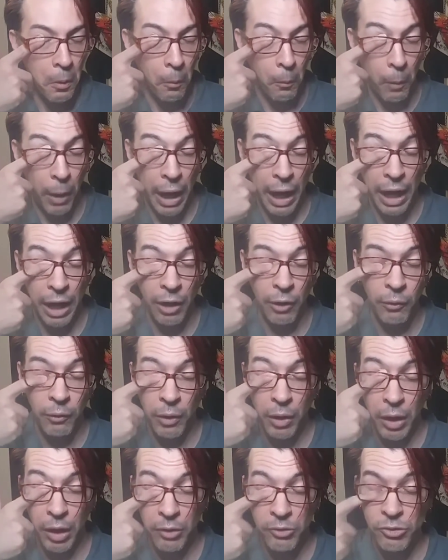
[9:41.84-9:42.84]
Wow.
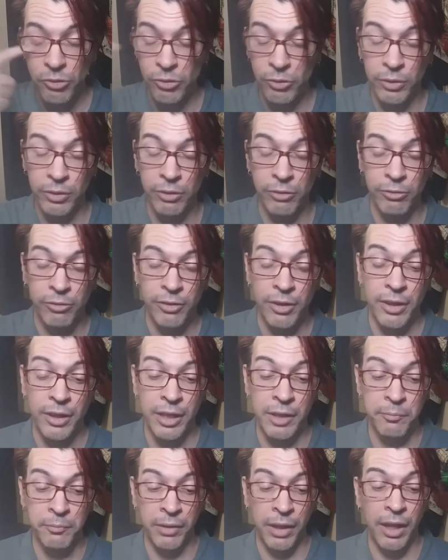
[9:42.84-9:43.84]
Sort of
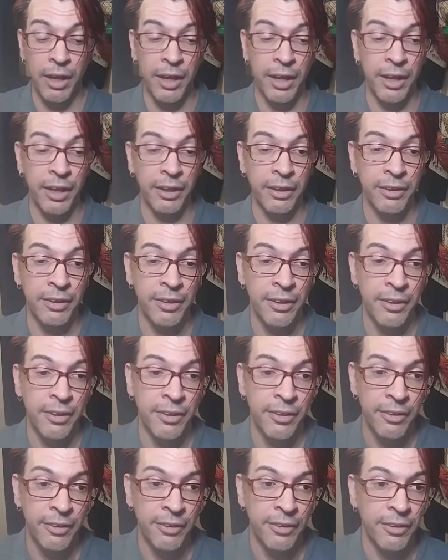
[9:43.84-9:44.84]
implying.
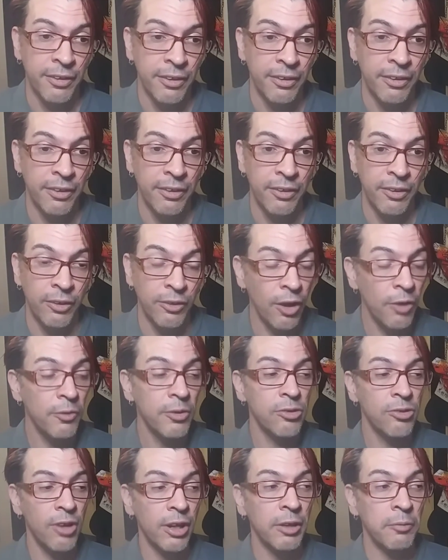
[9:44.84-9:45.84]
No,
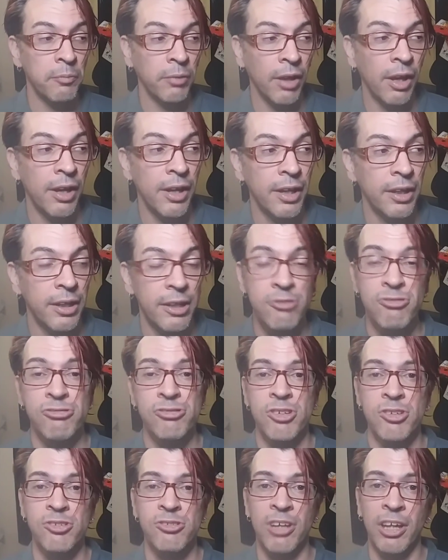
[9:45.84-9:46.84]
it's not implying. It's
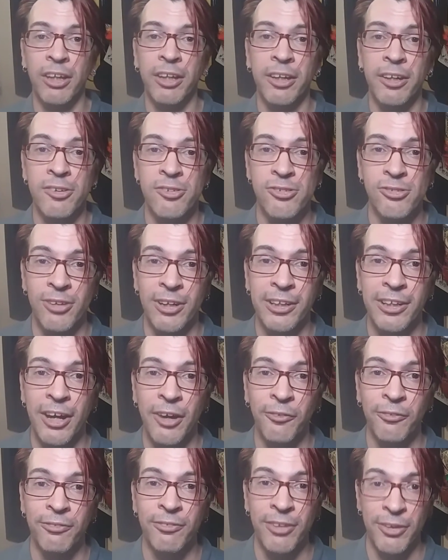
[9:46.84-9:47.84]
just telling us straight
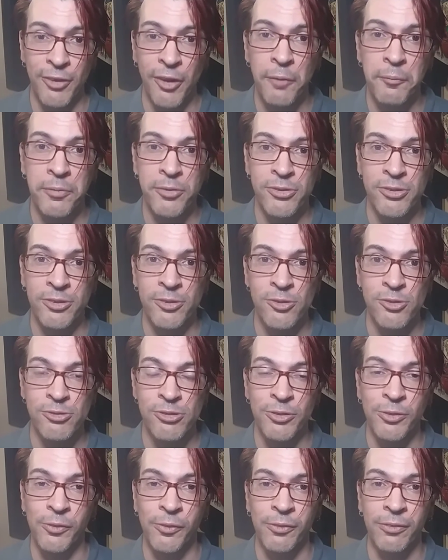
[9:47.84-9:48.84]
up. The opposite is
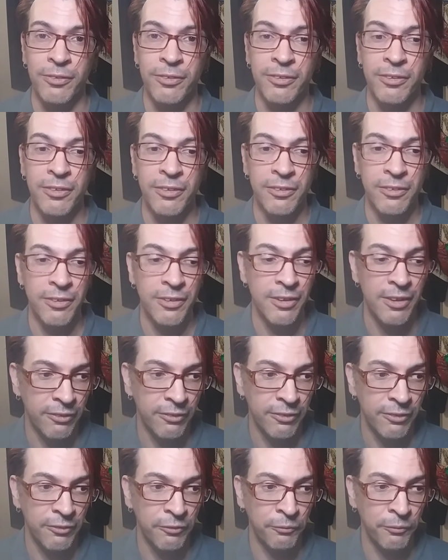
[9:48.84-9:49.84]
true.
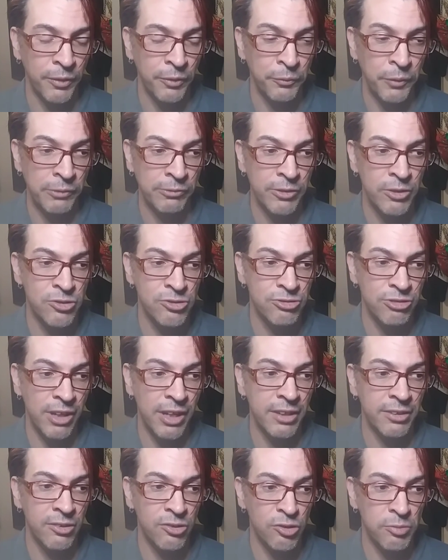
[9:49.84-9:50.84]
When we
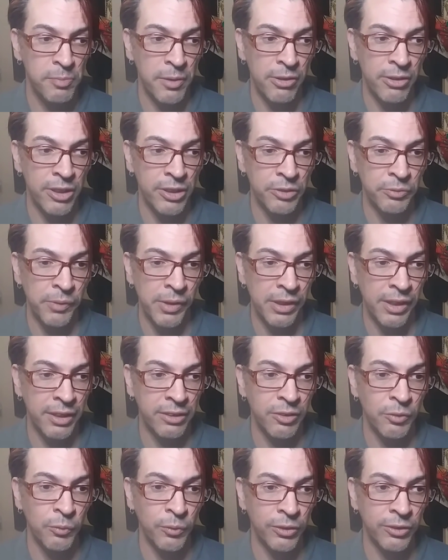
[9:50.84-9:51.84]
restrain the spirit and we
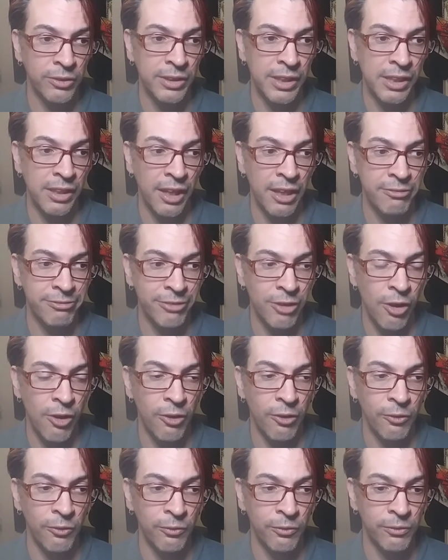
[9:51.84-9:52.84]
let the worldly life
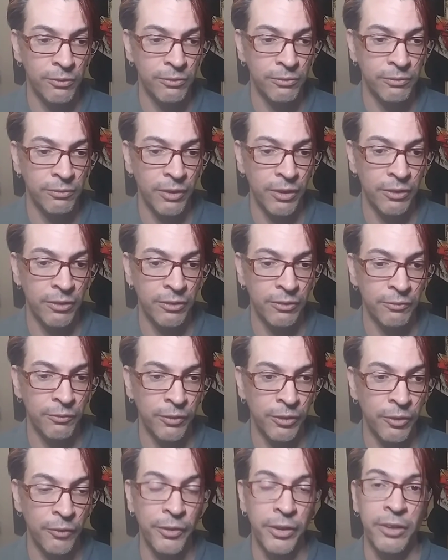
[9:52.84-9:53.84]
go, we're
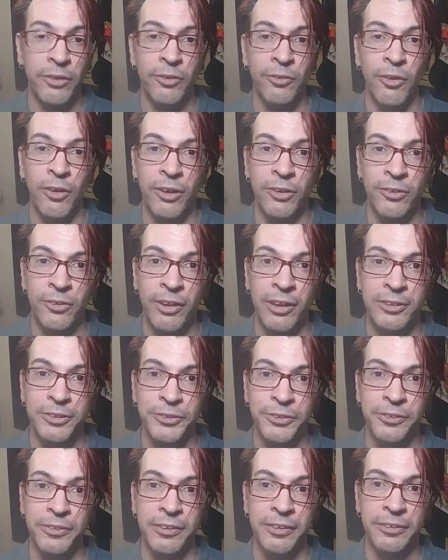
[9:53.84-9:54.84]
going in the wrong direction.